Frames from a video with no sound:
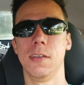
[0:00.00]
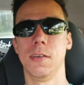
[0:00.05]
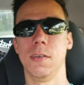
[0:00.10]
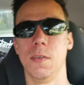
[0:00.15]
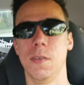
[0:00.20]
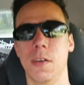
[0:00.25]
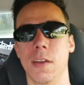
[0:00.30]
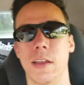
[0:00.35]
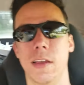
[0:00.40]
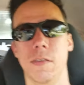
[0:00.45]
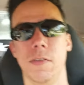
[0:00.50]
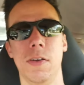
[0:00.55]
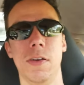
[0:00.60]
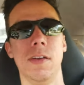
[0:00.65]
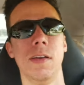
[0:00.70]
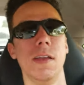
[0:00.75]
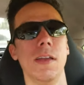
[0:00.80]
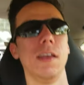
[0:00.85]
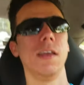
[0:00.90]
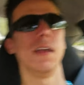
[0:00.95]

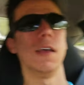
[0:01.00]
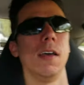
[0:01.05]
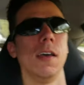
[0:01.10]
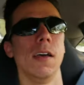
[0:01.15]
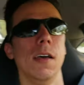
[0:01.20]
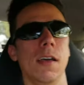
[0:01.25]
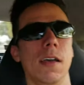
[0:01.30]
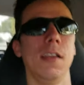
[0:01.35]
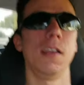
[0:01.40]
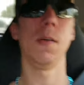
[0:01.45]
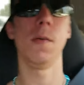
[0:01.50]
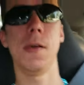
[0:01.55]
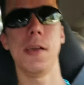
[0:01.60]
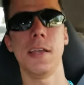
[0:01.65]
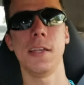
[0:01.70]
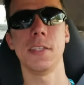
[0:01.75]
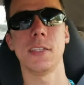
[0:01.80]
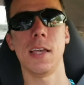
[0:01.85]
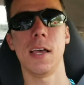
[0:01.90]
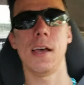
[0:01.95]
Whatever.
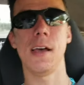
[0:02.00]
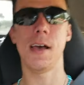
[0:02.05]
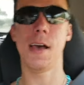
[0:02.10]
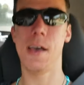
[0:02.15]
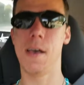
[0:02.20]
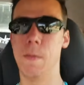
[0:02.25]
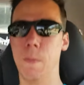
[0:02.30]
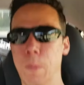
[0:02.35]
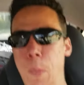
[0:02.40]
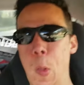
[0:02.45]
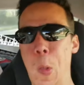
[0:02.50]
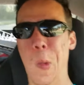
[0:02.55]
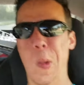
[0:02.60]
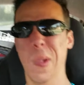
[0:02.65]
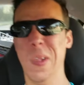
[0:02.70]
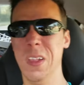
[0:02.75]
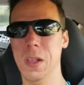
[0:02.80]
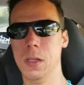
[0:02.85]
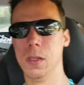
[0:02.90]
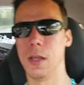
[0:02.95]
Anyways,
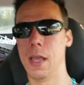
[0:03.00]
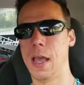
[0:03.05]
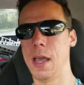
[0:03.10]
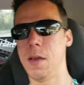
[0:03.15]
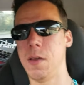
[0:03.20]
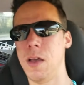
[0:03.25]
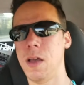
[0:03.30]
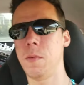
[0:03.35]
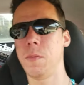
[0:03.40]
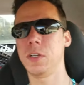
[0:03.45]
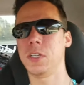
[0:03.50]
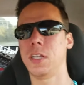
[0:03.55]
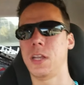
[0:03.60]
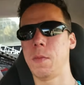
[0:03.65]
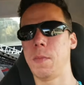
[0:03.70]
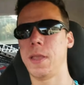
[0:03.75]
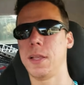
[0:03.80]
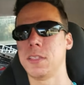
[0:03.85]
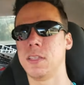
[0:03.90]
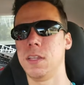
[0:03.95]
how much did I
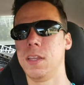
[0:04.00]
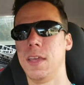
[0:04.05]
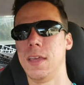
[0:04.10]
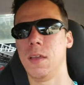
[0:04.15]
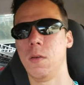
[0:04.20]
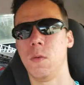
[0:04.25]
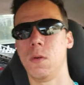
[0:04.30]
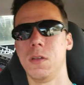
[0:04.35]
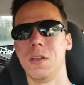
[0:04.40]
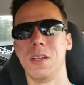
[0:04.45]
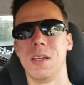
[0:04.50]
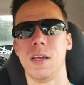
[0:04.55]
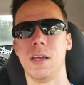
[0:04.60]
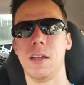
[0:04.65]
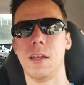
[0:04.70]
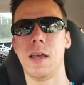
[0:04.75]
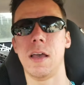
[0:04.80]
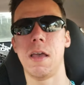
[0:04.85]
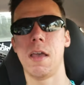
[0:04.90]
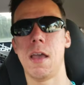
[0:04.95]
make today?
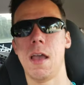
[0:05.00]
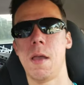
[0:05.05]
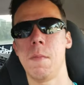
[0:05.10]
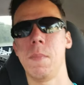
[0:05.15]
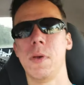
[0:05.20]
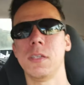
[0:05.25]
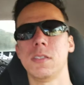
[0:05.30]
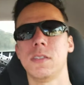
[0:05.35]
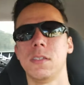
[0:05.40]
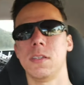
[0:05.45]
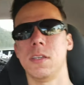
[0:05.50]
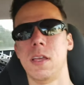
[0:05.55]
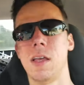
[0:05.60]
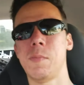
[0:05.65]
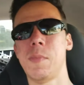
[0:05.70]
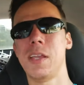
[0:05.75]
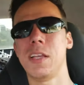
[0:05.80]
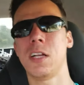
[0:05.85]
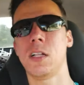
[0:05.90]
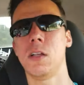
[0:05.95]
I
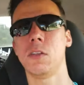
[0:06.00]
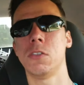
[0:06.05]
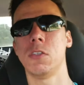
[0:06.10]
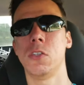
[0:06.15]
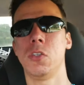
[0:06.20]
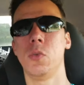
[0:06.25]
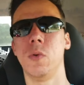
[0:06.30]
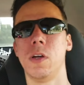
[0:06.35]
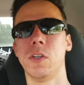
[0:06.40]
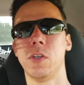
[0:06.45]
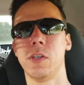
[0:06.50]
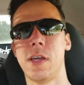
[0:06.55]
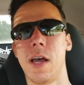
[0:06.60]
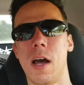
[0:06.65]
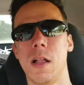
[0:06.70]
made close to $200.